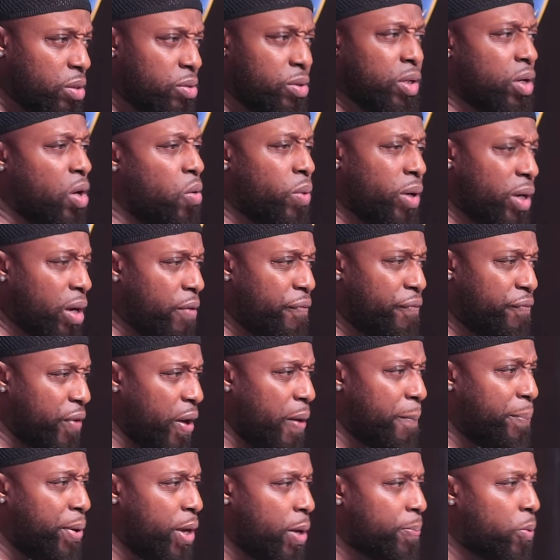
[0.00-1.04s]
You don't want to
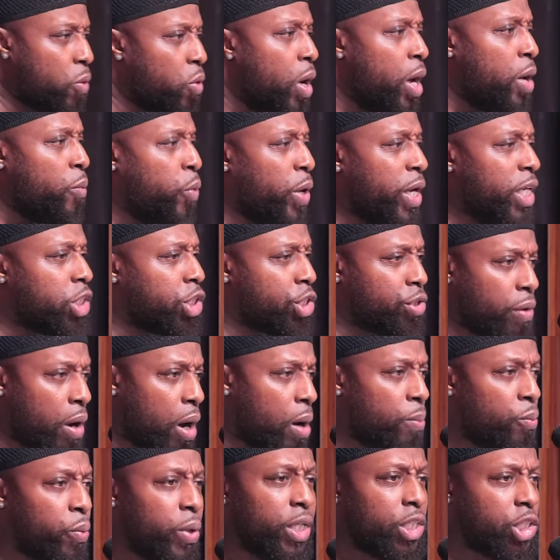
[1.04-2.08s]
offend people. We
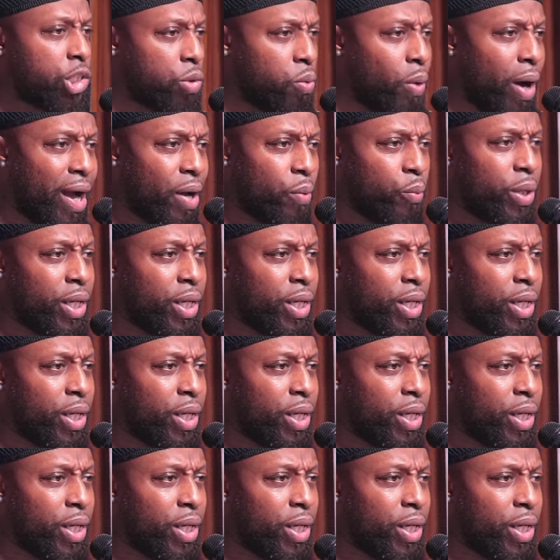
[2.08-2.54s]
drum, we sweat,